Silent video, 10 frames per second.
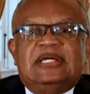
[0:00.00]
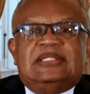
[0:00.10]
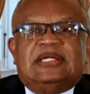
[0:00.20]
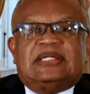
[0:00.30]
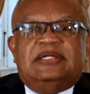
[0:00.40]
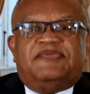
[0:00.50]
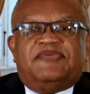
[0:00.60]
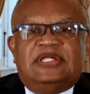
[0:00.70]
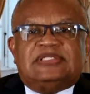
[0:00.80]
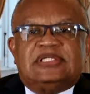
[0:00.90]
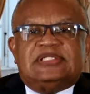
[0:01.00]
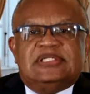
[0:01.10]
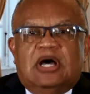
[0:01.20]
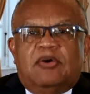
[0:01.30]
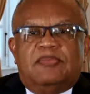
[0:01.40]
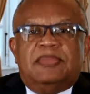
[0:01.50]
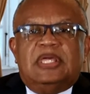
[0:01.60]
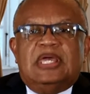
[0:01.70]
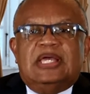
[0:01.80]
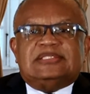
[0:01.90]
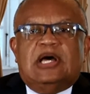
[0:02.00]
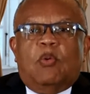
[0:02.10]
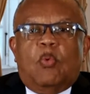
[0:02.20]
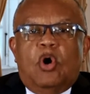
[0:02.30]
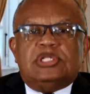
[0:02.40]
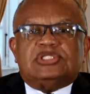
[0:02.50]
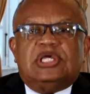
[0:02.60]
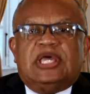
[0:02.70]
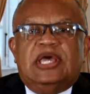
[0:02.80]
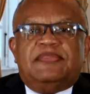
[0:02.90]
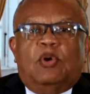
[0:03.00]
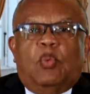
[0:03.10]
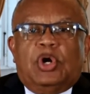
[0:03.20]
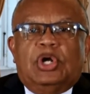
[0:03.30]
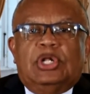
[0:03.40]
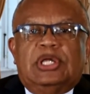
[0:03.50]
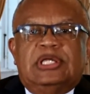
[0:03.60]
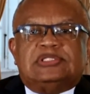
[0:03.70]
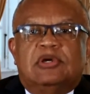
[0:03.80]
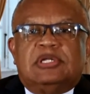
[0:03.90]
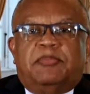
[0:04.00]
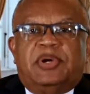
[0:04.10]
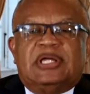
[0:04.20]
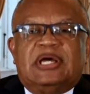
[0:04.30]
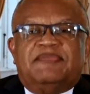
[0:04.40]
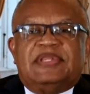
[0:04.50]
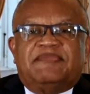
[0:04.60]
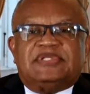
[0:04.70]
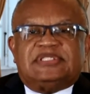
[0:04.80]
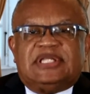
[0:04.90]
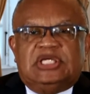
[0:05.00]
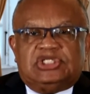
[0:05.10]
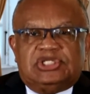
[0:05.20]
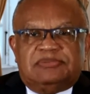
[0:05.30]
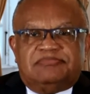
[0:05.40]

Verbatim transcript: that confronts us now is that once again the world is on the brink of devastation.